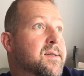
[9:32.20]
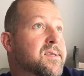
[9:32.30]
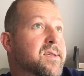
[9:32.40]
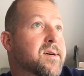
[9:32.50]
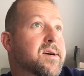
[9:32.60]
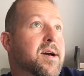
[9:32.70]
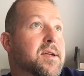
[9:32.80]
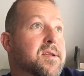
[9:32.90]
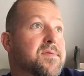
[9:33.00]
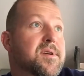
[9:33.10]
so kind
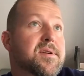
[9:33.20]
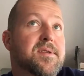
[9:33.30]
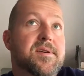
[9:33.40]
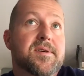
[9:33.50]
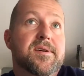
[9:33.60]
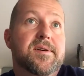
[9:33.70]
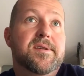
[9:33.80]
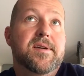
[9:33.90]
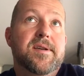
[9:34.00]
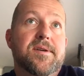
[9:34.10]
of defeated the
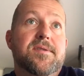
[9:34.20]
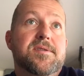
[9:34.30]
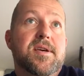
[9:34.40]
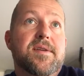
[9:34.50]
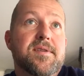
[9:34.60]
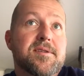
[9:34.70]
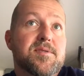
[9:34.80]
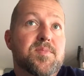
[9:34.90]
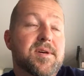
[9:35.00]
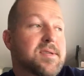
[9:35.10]
$10 savings,
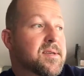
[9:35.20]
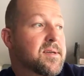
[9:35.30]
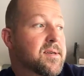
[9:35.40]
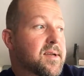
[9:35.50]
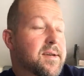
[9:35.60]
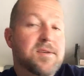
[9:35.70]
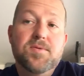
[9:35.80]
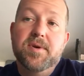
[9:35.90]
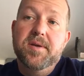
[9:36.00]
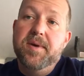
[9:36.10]
but not too
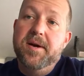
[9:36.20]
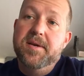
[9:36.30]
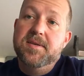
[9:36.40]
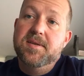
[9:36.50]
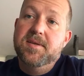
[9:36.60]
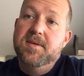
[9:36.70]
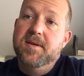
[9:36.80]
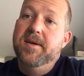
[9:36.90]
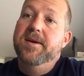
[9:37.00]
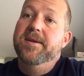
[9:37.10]
worried about it.
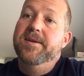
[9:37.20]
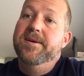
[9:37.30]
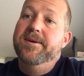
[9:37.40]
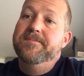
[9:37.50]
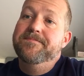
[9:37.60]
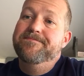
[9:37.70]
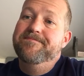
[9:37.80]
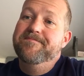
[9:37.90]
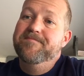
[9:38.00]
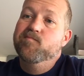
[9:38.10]
And
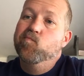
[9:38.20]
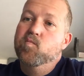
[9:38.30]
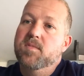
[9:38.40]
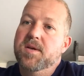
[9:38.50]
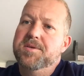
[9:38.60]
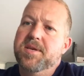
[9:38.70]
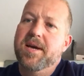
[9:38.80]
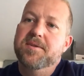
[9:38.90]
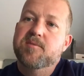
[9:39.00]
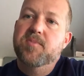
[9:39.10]
see
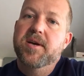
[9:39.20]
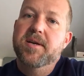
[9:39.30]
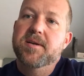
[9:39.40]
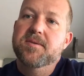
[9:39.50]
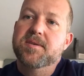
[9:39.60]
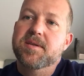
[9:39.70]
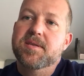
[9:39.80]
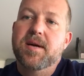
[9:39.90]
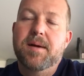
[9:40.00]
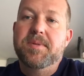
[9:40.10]
how the spraying goes on the
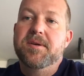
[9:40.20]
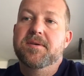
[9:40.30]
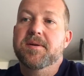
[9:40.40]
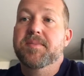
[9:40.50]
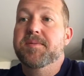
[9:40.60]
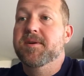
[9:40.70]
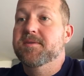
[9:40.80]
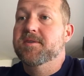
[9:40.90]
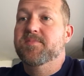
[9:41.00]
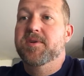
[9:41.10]
top here, and maybe I'll
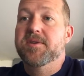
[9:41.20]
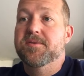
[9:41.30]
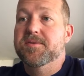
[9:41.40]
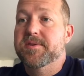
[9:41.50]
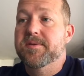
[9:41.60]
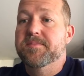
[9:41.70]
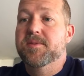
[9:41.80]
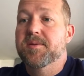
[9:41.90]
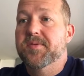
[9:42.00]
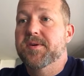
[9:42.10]
just spray the whole sump,
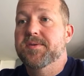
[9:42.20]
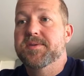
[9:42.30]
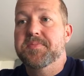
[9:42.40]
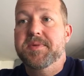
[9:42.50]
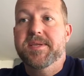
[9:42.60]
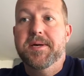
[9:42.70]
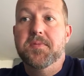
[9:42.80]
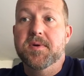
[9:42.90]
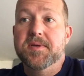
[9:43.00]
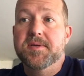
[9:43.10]
a couple coats, and be
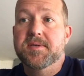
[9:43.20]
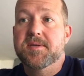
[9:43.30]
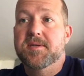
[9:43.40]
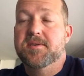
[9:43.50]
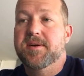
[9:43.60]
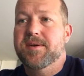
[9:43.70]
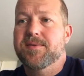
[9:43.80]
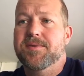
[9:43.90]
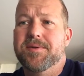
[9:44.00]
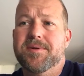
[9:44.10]
done with it instead of trying to
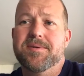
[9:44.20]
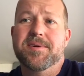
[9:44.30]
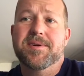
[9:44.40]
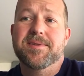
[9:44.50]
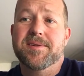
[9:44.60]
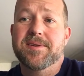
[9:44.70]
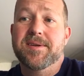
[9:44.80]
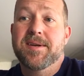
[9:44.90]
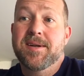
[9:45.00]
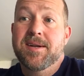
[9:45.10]
roll the whole darn thing.